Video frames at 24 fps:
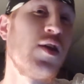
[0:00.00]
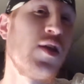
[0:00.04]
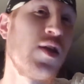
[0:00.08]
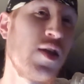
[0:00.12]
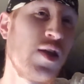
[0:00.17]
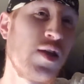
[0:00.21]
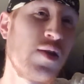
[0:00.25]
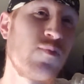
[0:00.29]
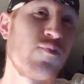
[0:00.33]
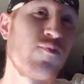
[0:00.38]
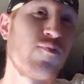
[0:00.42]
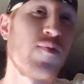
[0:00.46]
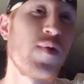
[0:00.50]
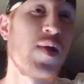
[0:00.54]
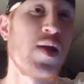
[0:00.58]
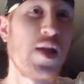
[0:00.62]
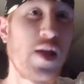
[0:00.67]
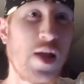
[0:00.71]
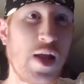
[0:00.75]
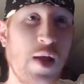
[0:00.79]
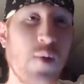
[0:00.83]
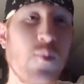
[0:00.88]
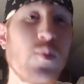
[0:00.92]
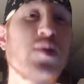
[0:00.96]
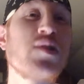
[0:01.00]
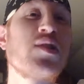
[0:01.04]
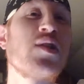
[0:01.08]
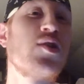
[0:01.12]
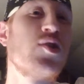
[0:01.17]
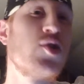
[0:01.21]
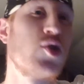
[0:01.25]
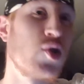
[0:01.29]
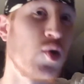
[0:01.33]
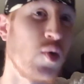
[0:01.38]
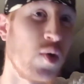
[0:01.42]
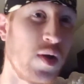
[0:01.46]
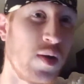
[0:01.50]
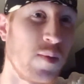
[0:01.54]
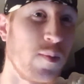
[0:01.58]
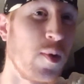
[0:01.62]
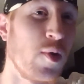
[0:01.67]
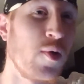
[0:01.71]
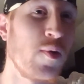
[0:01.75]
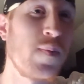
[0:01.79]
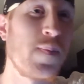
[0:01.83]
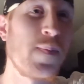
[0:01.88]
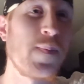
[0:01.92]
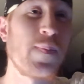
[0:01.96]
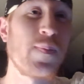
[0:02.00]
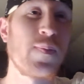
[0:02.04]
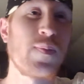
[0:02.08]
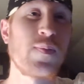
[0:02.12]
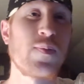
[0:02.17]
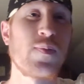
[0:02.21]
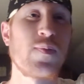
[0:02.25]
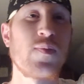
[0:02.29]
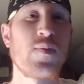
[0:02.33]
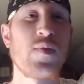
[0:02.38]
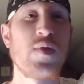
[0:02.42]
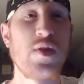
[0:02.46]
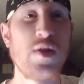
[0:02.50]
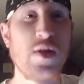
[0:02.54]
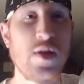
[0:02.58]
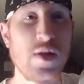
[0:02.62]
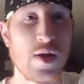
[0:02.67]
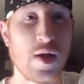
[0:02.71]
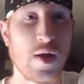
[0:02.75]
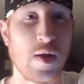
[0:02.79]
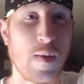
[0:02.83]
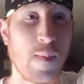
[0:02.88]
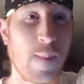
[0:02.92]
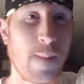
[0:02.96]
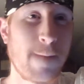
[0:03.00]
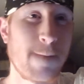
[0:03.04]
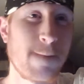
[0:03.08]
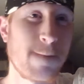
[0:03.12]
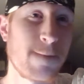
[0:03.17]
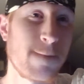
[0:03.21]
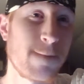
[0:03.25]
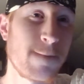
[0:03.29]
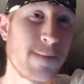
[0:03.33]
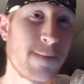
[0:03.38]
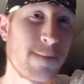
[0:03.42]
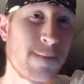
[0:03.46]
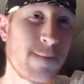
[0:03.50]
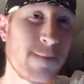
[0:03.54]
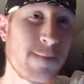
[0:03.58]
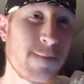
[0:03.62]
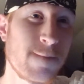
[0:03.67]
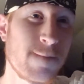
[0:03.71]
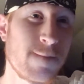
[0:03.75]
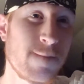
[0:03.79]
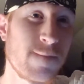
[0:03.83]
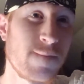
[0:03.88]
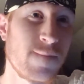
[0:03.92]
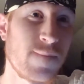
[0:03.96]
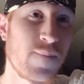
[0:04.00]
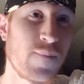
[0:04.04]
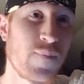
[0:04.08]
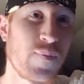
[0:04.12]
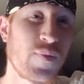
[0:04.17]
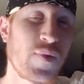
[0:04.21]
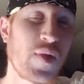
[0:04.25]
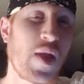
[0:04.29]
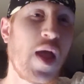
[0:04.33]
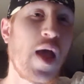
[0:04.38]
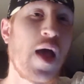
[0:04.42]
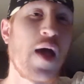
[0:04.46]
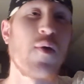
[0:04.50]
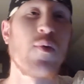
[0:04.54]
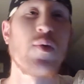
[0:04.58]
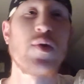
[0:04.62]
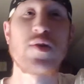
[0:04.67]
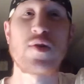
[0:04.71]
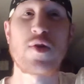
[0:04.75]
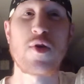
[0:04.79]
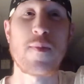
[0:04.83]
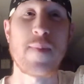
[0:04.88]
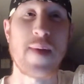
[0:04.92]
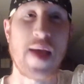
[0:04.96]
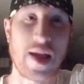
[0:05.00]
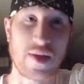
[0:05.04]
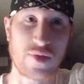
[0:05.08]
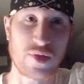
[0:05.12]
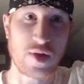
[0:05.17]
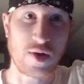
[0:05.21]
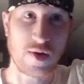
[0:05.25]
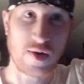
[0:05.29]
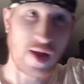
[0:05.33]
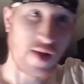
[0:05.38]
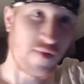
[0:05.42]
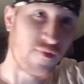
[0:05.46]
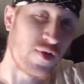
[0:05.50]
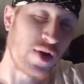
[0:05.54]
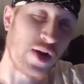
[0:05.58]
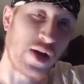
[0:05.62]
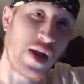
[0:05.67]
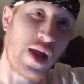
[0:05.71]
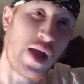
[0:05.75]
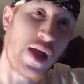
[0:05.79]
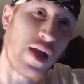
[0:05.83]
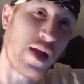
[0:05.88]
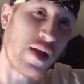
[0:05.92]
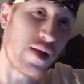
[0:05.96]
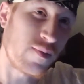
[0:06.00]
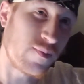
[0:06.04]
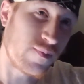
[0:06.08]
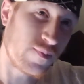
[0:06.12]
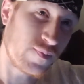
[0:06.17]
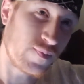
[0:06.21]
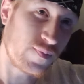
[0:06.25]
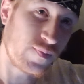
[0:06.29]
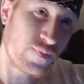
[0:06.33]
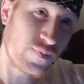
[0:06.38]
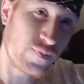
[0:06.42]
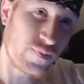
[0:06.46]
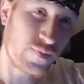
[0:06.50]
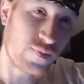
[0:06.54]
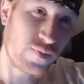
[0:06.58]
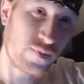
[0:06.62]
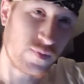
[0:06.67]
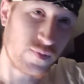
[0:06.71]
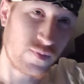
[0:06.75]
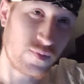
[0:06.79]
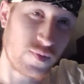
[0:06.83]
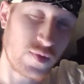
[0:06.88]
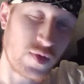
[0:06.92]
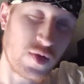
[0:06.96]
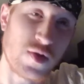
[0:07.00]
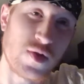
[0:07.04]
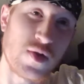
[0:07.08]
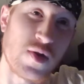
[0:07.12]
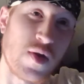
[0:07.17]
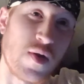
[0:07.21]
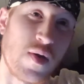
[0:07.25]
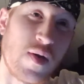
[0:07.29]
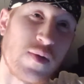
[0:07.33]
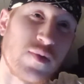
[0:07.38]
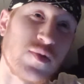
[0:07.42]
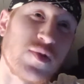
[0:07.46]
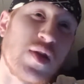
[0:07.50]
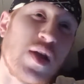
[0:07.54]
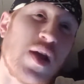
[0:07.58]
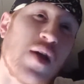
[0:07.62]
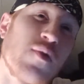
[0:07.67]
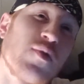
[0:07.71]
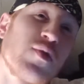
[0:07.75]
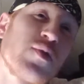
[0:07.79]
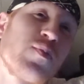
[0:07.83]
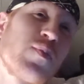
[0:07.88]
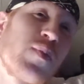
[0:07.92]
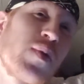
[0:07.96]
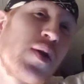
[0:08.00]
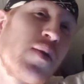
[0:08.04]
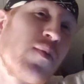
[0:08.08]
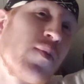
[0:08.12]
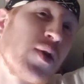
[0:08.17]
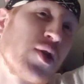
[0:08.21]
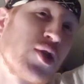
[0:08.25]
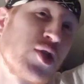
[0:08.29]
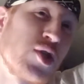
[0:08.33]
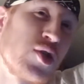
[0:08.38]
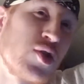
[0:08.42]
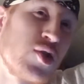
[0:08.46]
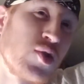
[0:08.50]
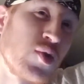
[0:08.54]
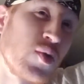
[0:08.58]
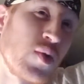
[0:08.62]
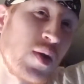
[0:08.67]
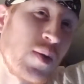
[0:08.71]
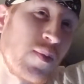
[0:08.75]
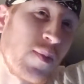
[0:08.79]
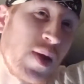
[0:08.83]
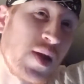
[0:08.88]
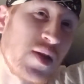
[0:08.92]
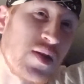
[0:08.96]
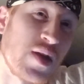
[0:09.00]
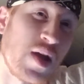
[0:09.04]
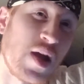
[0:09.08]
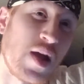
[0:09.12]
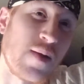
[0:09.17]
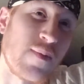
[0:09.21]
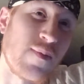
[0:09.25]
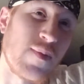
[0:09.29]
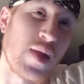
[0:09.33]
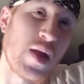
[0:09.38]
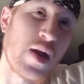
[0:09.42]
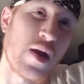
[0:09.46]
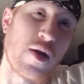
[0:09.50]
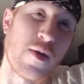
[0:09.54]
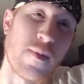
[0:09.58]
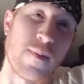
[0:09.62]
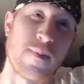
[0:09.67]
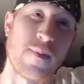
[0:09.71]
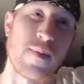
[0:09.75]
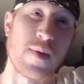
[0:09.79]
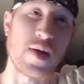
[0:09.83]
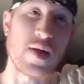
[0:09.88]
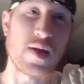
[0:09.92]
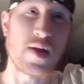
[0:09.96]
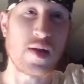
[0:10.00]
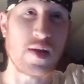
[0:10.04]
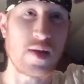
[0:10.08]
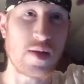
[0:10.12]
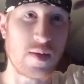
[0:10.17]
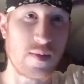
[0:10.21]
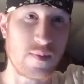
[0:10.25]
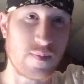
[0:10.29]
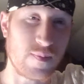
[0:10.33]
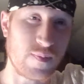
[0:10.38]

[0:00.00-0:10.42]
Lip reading: it was enjoyable, you know. I wouldn't go back there every day. You know, I was pretty much enjoying my time there, but I